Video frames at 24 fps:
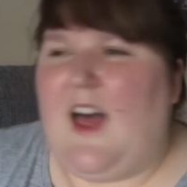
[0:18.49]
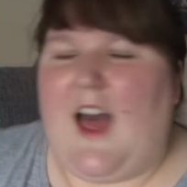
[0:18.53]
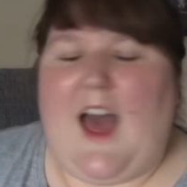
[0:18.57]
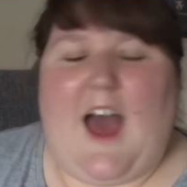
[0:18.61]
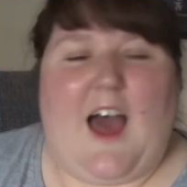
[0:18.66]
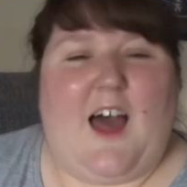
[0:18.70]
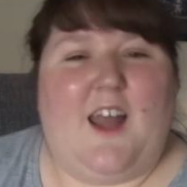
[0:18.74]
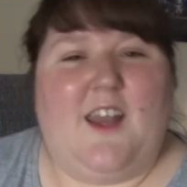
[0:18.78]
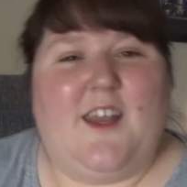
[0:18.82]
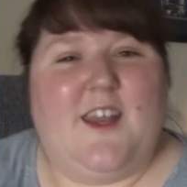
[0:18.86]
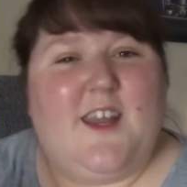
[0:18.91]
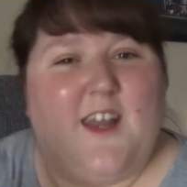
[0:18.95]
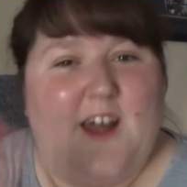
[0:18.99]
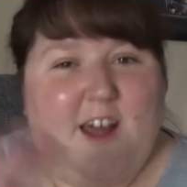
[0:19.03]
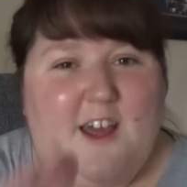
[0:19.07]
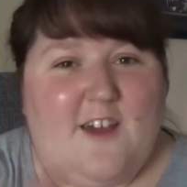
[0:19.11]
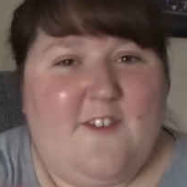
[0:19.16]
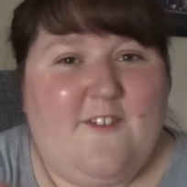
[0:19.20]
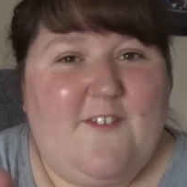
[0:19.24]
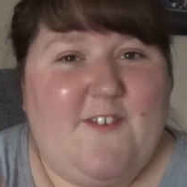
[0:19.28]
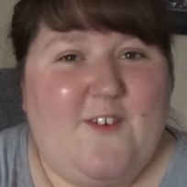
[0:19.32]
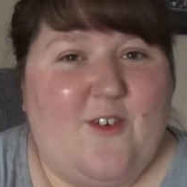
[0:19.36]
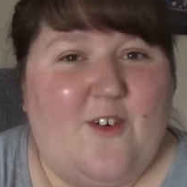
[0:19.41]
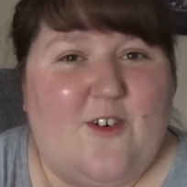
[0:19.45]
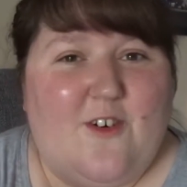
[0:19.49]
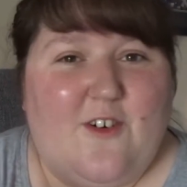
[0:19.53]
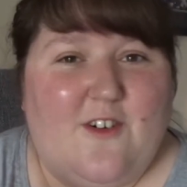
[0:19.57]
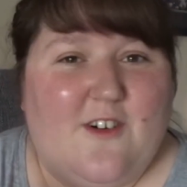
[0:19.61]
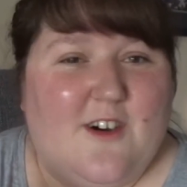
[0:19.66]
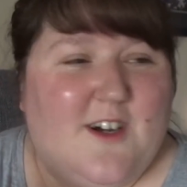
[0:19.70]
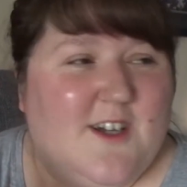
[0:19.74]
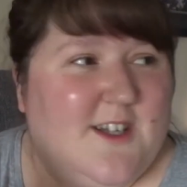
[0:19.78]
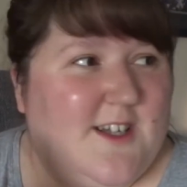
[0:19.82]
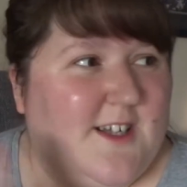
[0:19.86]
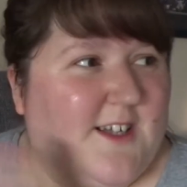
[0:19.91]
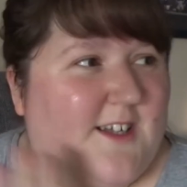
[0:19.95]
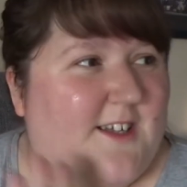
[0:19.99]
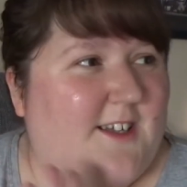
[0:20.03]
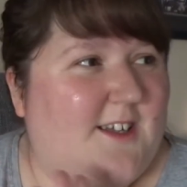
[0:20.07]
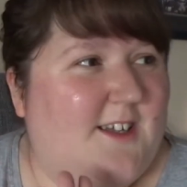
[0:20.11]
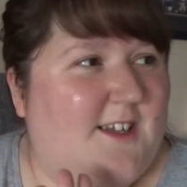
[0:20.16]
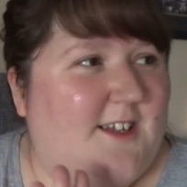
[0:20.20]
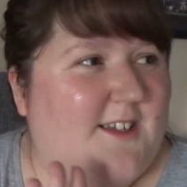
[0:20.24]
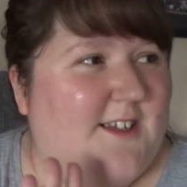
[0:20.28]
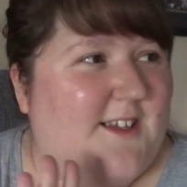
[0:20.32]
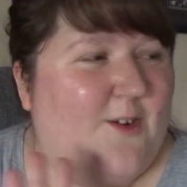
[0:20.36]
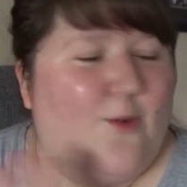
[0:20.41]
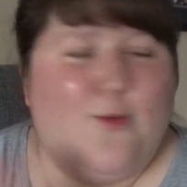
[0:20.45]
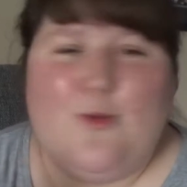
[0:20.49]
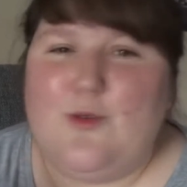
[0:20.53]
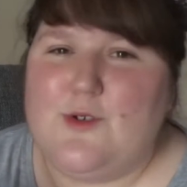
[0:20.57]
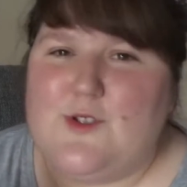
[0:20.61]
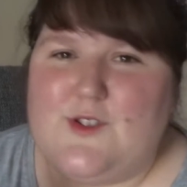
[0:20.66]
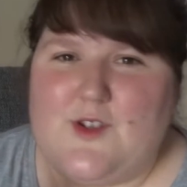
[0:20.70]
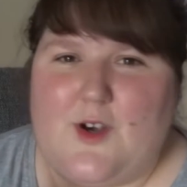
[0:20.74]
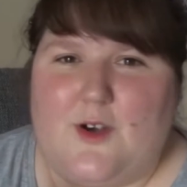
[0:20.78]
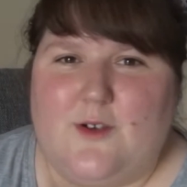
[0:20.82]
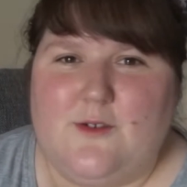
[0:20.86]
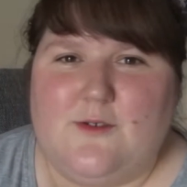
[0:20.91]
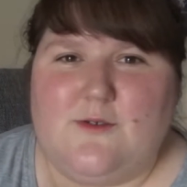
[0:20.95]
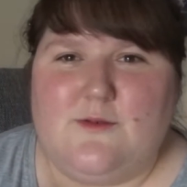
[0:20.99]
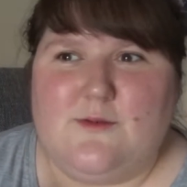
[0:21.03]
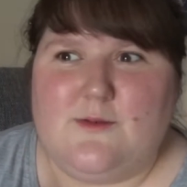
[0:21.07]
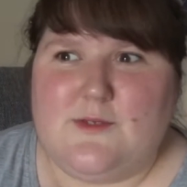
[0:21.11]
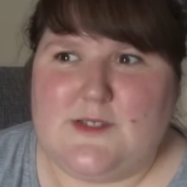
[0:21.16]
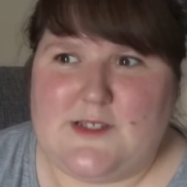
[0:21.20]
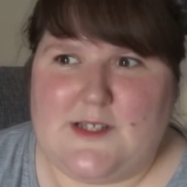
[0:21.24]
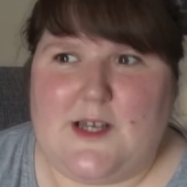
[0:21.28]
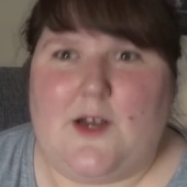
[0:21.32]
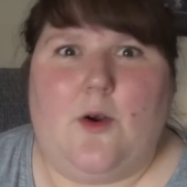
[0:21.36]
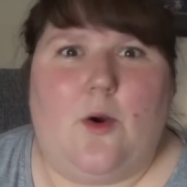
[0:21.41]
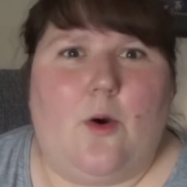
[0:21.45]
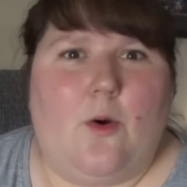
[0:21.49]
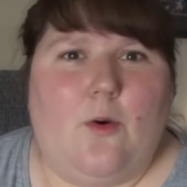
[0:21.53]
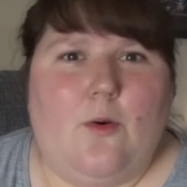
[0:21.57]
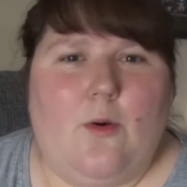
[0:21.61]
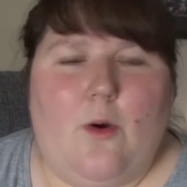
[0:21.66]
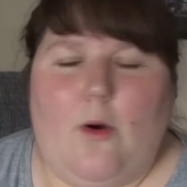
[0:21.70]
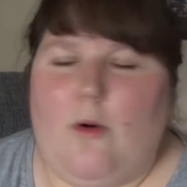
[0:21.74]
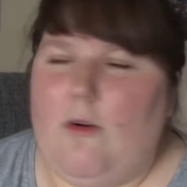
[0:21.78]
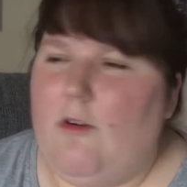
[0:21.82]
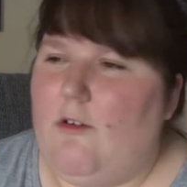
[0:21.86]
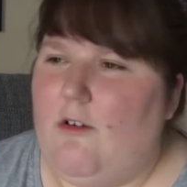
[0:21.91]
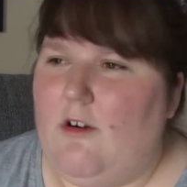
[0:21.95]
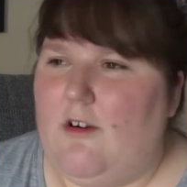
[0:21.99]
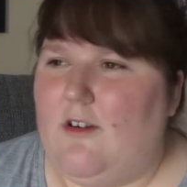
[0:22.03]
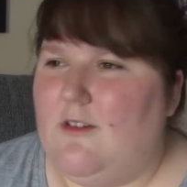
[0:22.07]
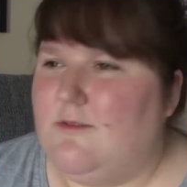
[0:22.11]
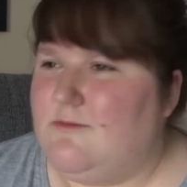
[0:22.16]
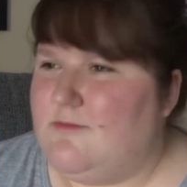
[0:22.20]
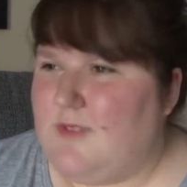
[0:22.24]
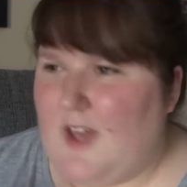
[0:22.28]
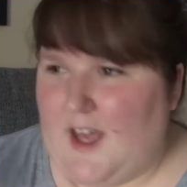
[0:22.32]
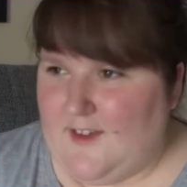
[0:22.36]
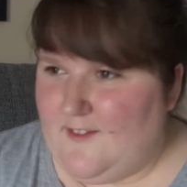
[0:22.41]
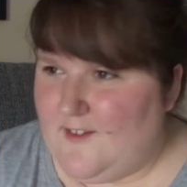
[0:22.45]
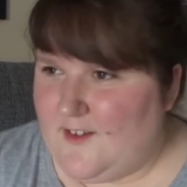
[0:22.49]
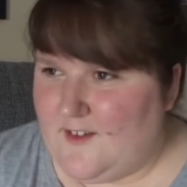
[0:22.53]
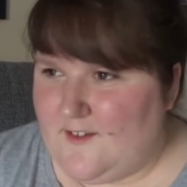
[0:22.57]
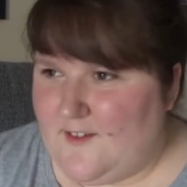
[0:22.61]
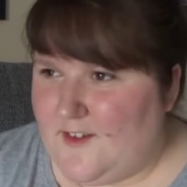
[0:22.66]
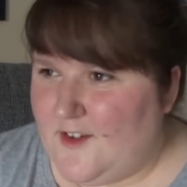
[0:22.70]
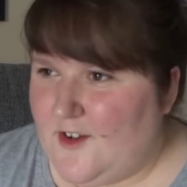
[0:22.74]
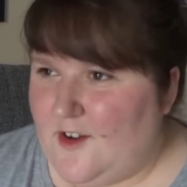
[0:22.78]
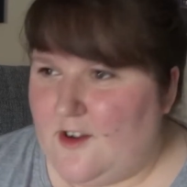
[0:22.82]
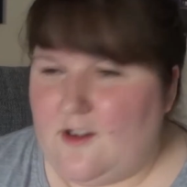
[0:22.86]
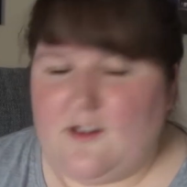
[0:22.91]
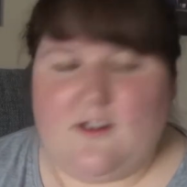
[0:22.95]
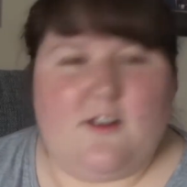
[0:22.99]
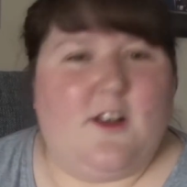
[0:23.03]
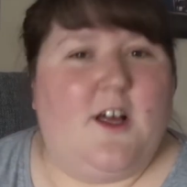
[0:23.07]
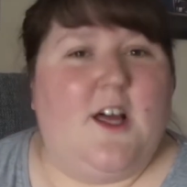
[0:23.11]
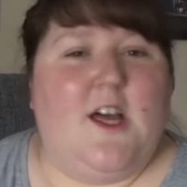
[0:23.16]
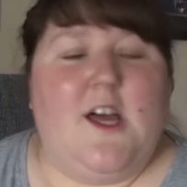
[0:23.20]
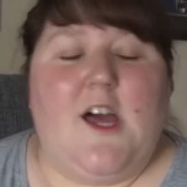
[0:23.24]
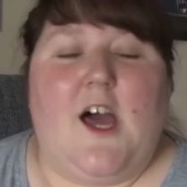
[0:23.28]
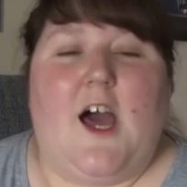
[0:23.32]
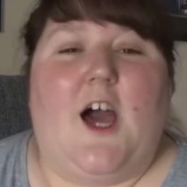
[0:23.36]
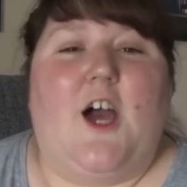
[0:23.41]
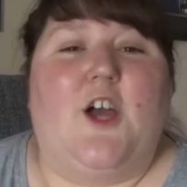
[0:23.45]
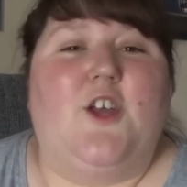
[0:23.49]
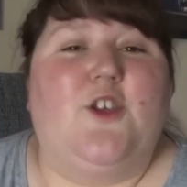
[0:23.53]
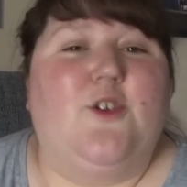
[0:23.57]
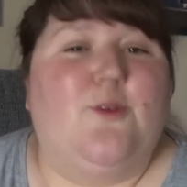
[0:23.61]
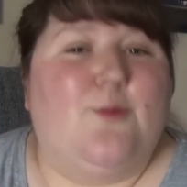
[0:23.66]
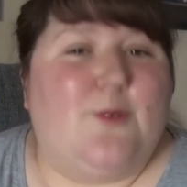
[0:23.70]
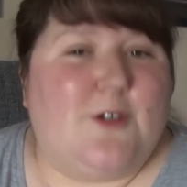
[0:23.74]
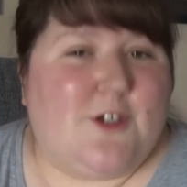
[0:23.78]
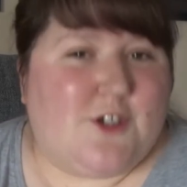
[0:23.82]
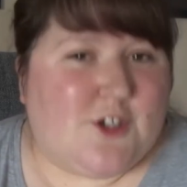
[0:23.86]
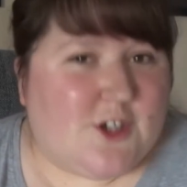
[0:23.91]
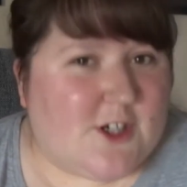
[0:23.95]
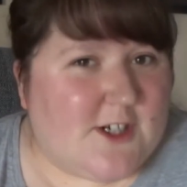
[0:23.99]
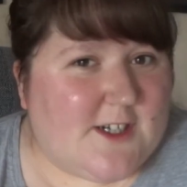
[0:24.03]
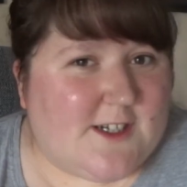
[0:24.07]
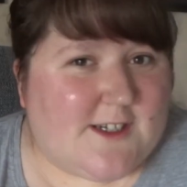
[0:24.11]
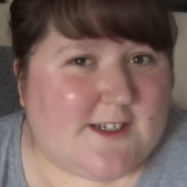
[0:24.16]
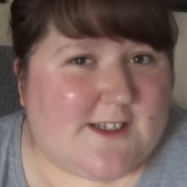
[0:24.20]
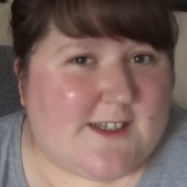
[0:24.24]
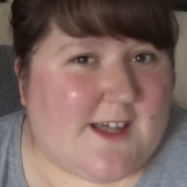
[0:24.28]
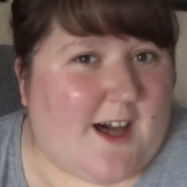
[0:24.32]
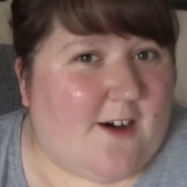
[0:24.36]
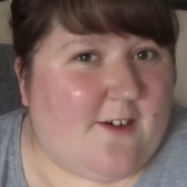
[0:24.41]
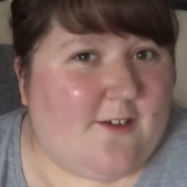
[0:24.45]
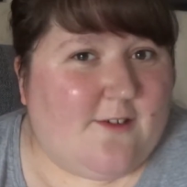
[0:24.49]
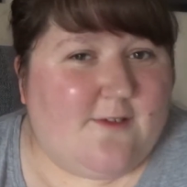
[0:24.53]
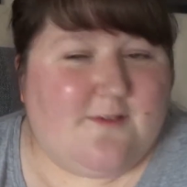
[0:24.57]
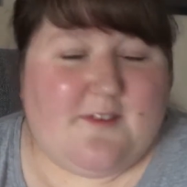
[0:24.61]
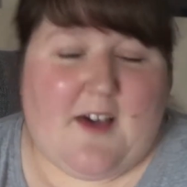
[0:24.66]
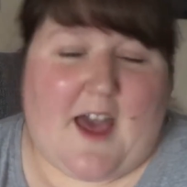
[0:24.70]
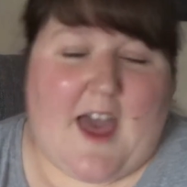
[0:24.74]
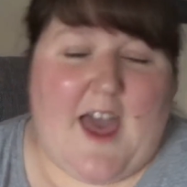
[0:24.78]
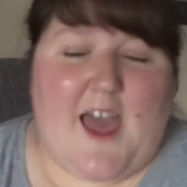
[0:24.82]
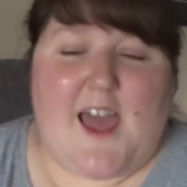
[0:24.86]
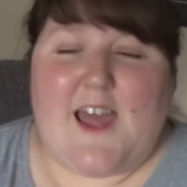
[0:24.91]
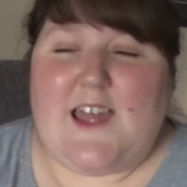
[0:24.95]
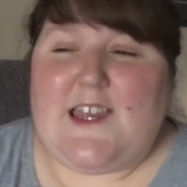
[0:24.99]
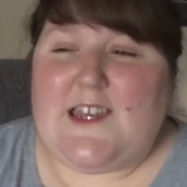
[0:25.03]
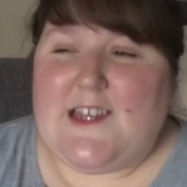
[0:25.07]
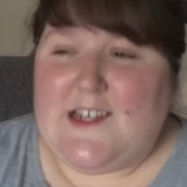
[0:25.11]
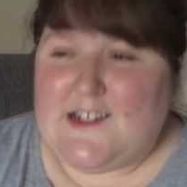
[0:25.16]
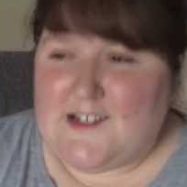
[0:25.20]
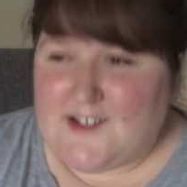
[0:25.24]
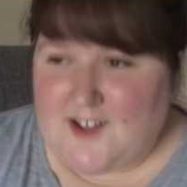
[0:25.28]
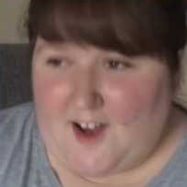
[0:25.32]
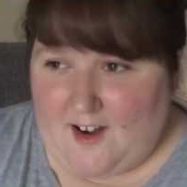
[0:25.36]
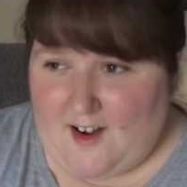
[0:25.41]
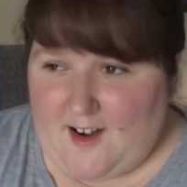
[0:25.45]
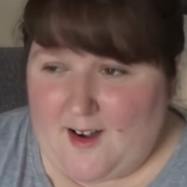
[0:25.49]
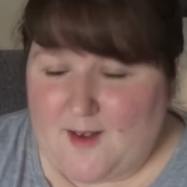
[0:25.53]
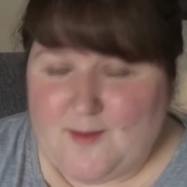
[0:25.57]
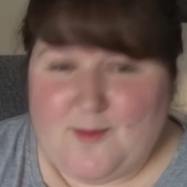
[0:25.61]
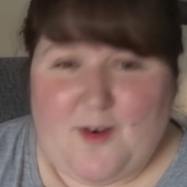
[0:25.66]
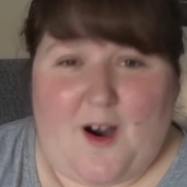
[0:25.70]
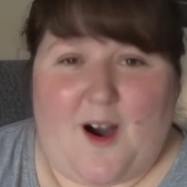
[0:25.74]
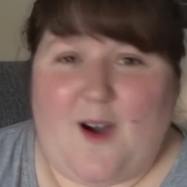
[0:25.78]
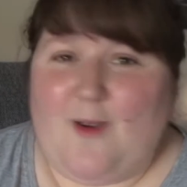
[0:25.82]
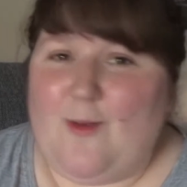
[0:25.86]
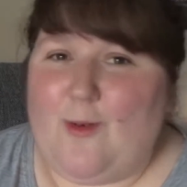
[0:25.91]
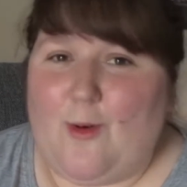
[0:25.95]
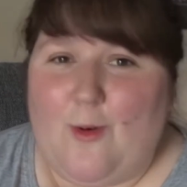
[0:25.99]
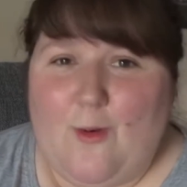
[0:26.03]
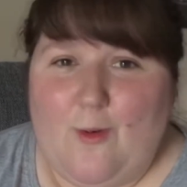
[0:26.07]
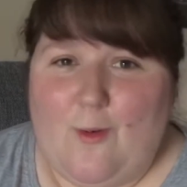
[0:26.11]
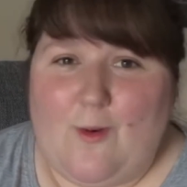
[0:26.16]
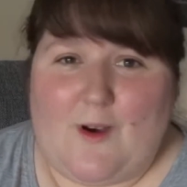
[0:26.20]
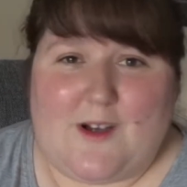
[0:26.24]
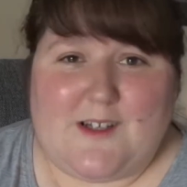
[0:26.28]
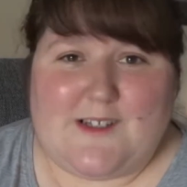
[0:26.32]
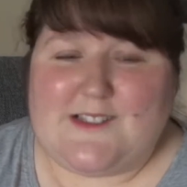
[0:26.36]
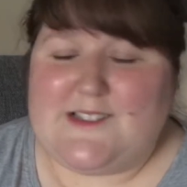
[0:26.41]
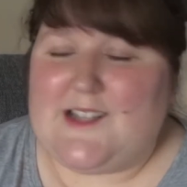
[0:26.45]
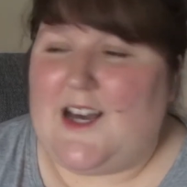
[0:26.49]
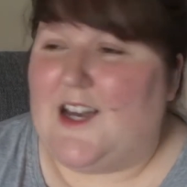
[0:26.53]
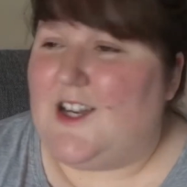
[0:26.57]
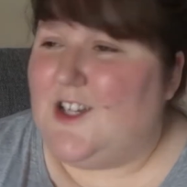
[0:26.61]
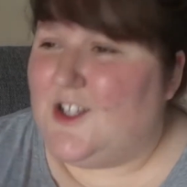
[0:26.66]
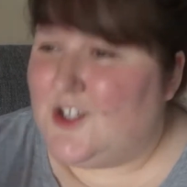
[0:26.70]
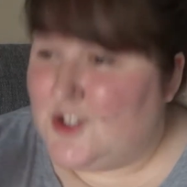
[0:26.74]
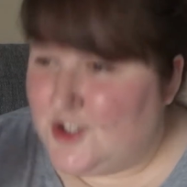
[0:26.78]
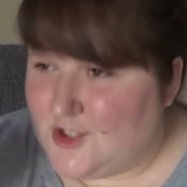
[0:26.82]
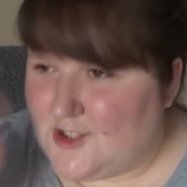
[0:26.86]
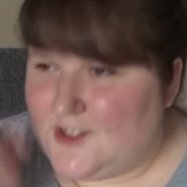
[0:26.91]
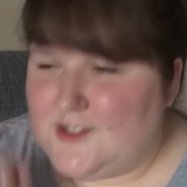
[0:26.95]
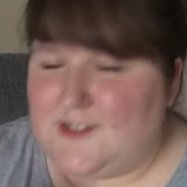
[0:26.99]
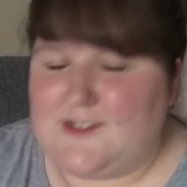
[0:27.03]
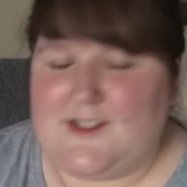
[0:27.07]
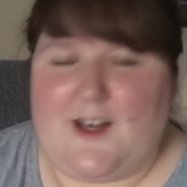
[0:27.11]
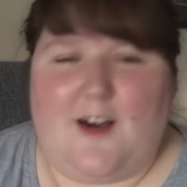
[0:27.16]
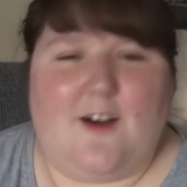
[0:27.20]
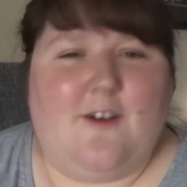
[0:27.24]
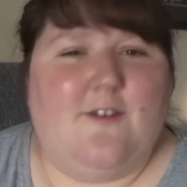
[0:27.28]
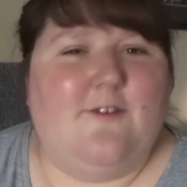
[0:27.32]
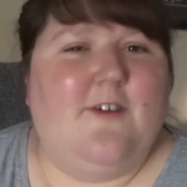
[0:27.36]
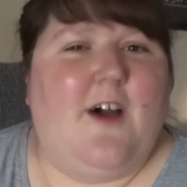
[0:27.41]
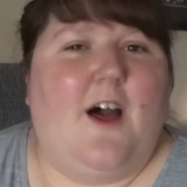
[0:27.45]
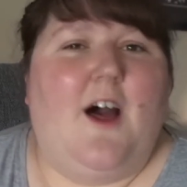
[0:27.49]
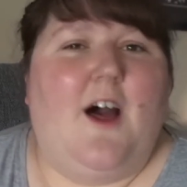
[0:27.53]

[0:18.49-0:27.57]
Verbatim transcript: And if you're also single or even if you're not and you want to treat yourself anytime I will always say treat yourself